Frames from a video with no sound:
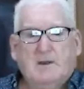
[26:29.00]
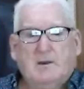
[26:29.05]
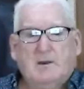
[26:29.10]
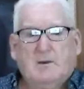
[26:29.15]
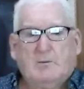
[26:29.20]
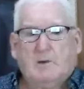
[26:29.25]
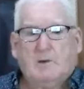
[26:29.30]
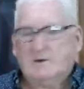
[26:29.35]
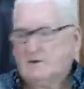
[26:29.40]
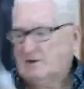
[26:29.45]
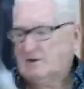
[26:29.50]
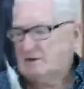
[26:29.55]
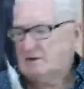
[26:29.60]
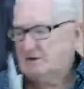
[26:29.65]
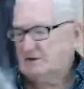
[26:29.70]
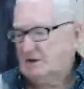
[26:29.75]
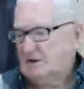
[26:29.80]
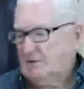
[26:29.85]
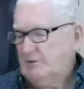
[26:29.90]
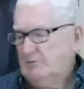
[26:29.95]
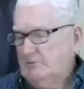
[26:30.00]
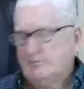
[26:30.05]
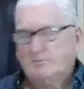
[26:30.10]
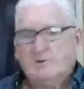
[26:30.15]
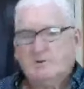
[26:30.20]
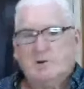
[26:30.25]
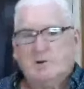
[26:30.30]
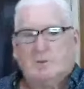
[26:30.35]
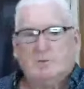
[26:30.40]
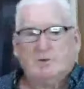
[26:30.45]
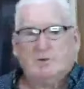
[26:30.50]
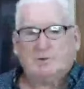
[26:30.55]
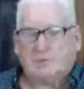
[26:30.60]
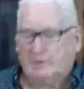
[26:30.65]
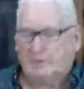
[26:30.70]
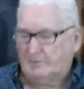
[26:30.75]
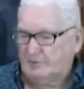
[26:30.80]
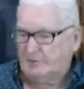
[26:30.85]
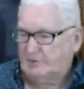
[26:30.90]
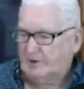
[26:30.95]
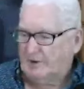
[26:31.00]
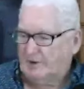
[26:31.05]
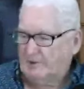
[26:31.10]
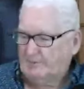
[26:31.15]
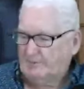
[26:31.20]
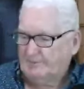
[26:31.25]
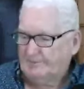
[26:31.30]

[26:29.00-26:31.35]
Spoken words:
What says so? Commonwealth Criminal Code?